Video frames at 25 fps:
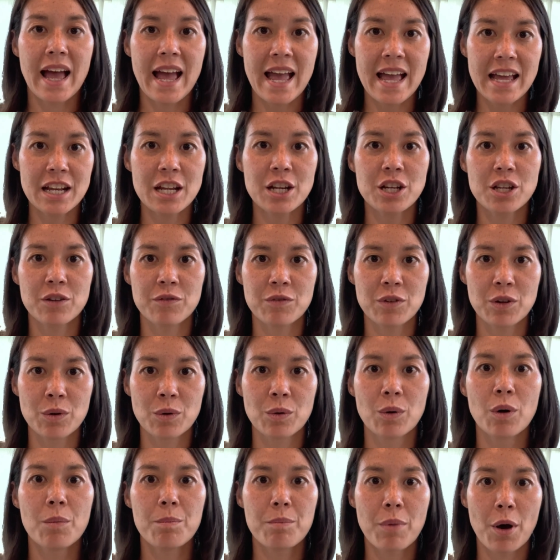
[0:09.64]
and
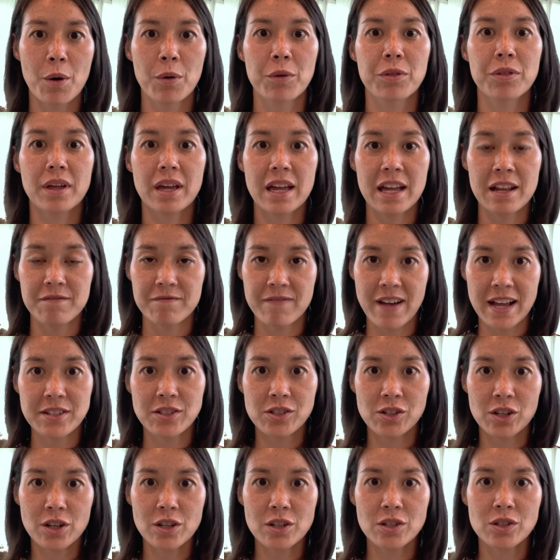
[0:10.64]
interview both
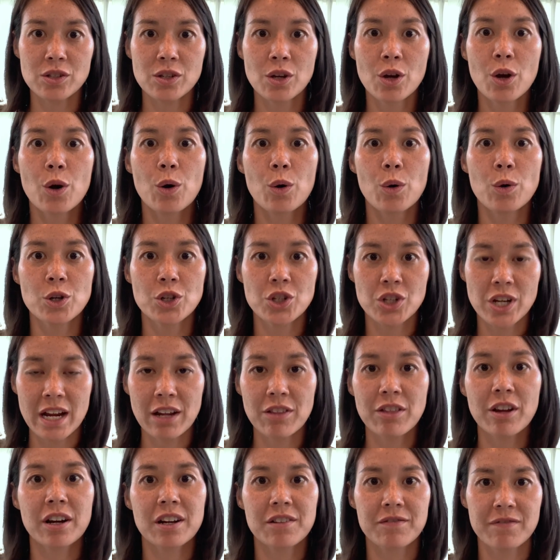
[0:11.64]
investors who share
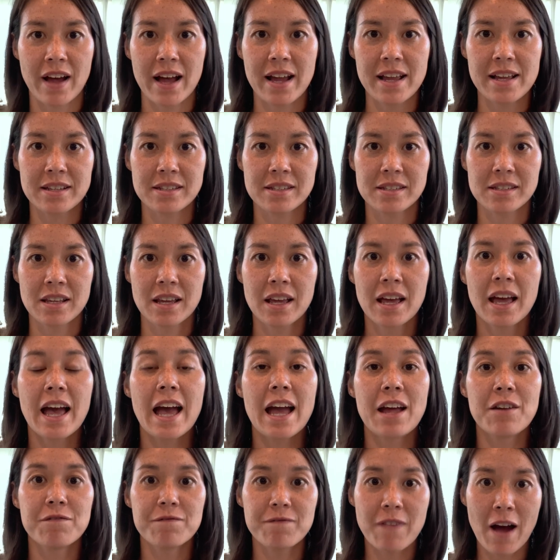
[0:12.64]
their advice
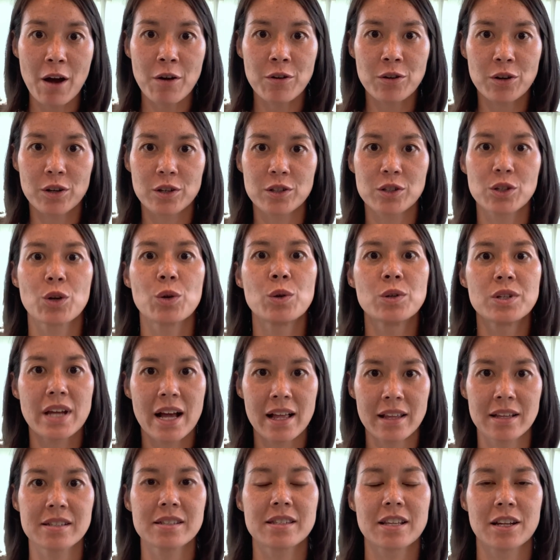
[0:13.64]
and founders who
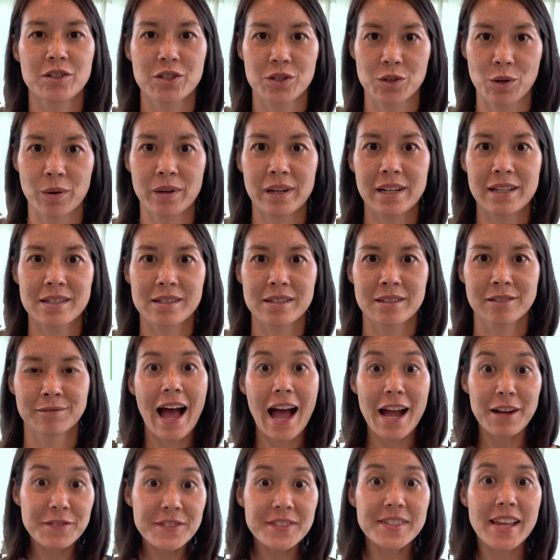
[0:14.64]
tell us their stories.
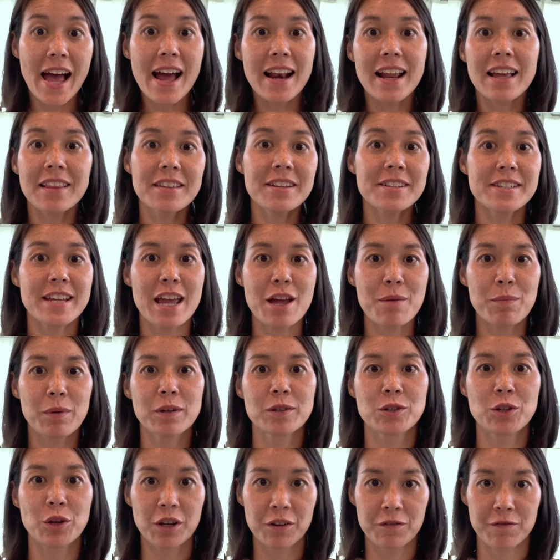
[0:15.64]
I've sat at the table
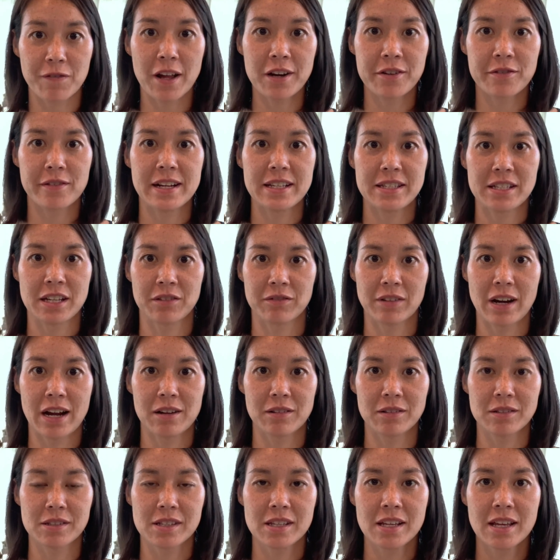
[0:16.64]
during fundraising
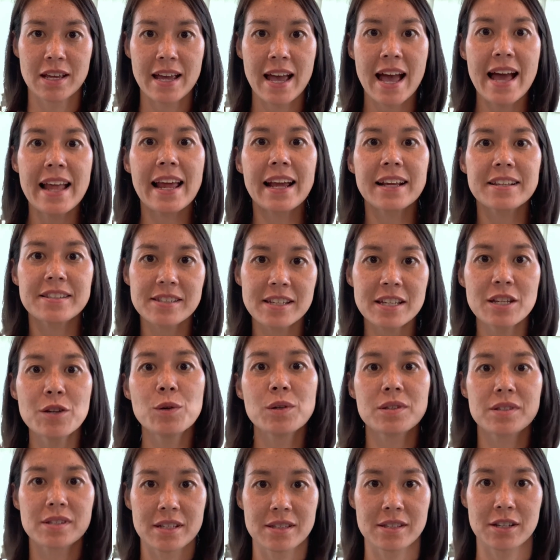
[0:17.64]
rounds, and I see who
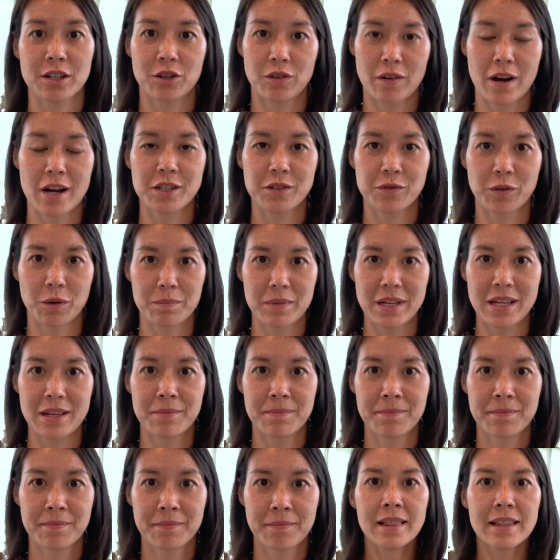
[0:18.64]
sits across from me.
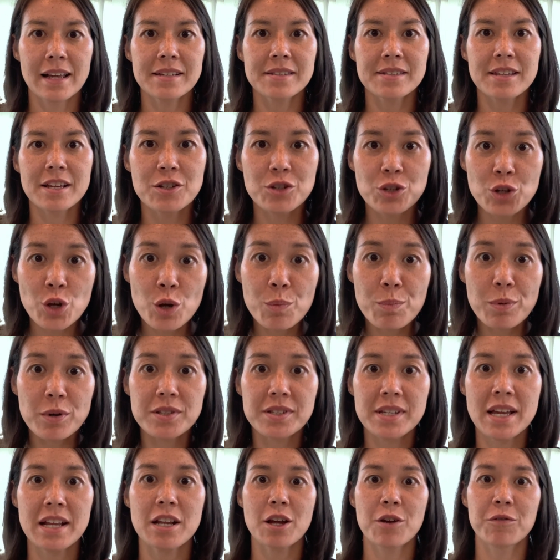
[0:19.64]
Less than 2%
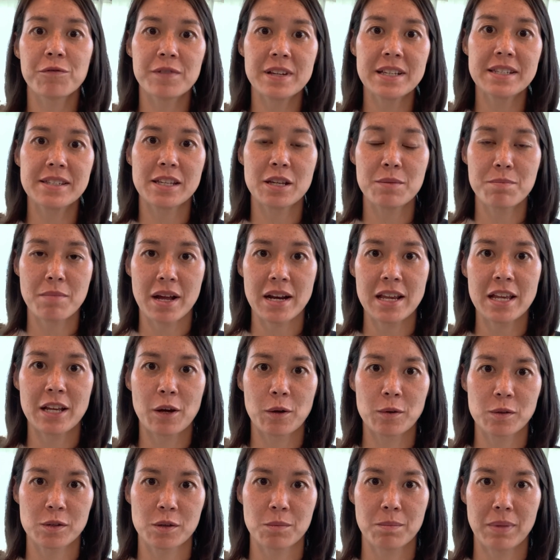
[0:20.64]
of VC money
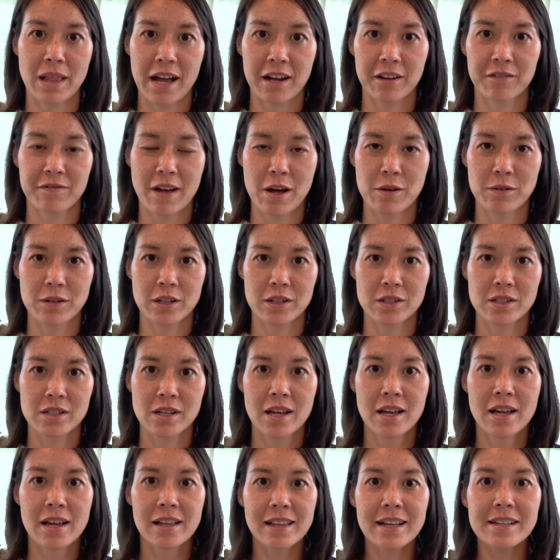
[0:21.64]
goes to Black founders.
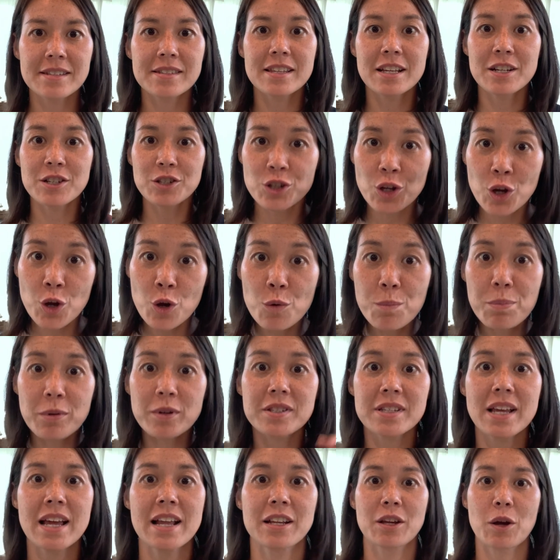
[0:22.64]
Less than
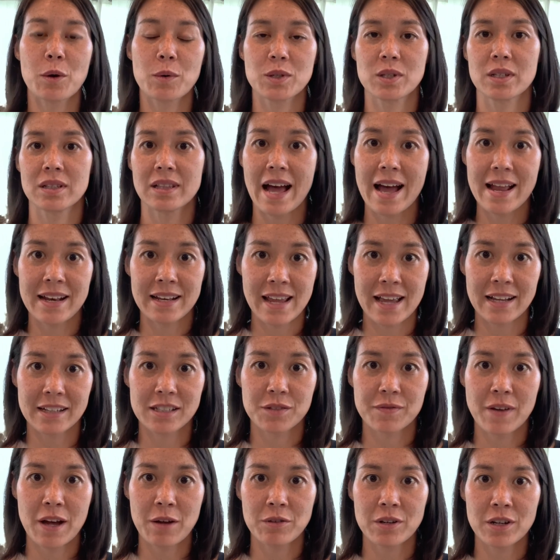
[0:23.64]
2% goes to Latinx
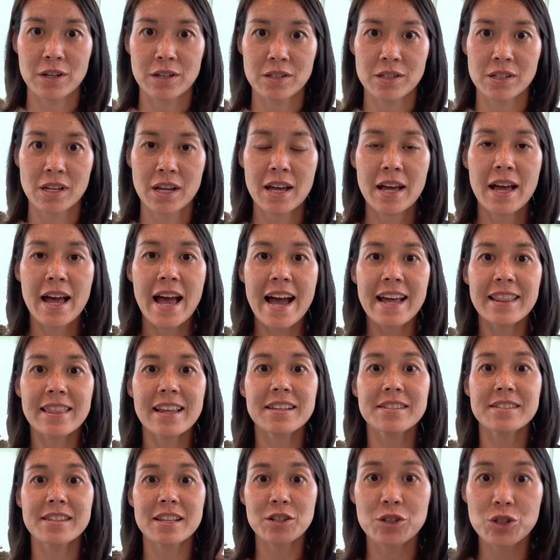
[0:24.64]
founders, and
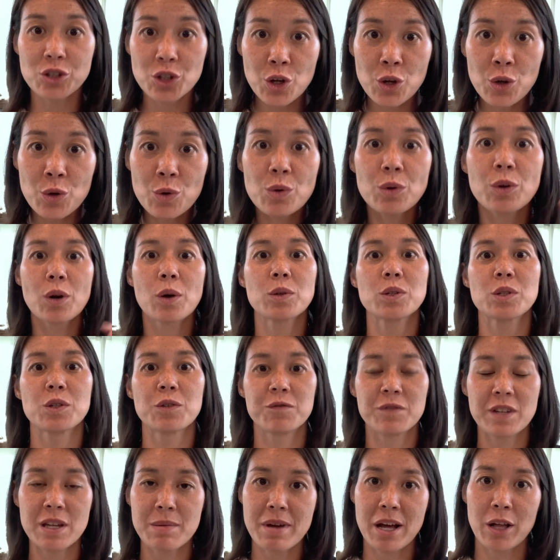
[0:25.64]
less than 2% goes to
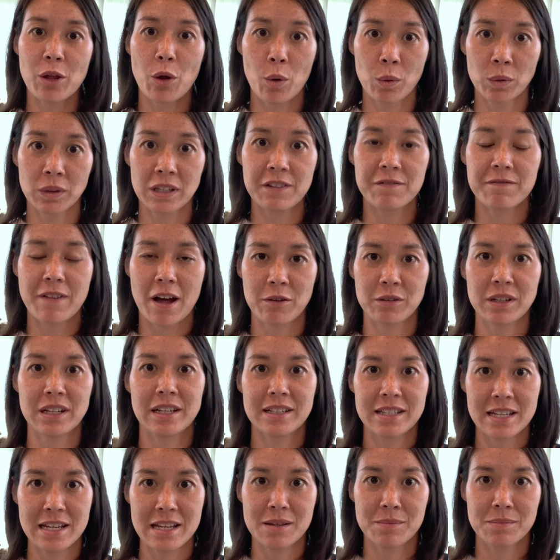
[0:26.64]
female-only founding
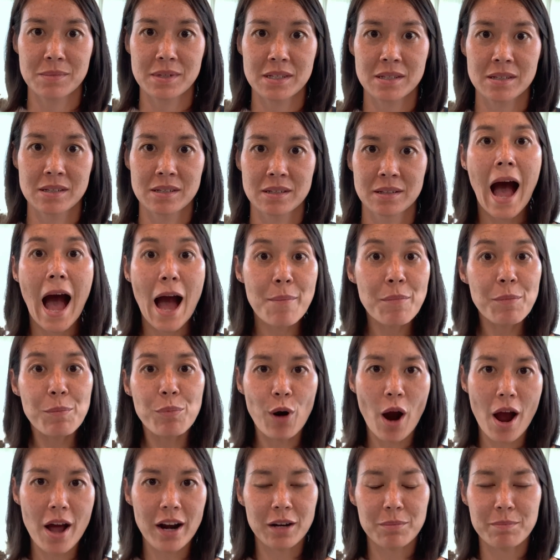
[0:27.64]
teams. I'm a
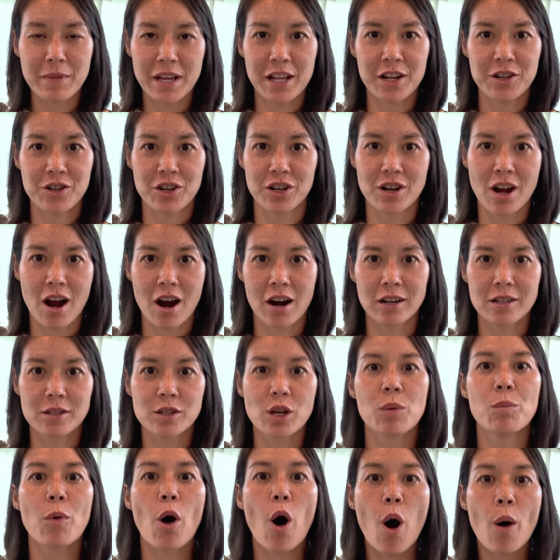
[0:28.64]
product manager at heart, so
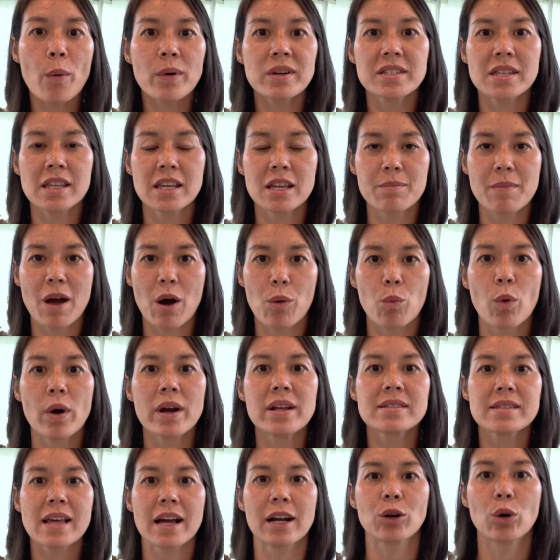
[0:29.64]
I'm always thinking about what
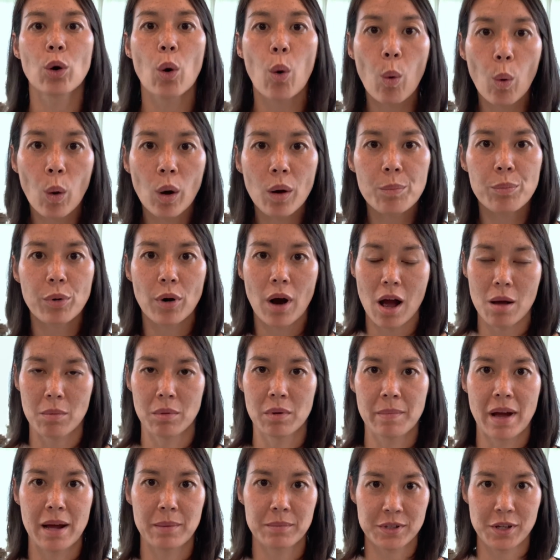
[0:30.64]
is that core
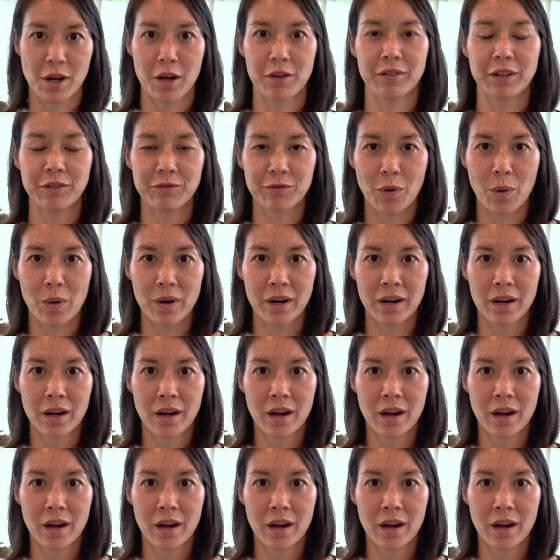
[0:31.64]
problem I'm solving for?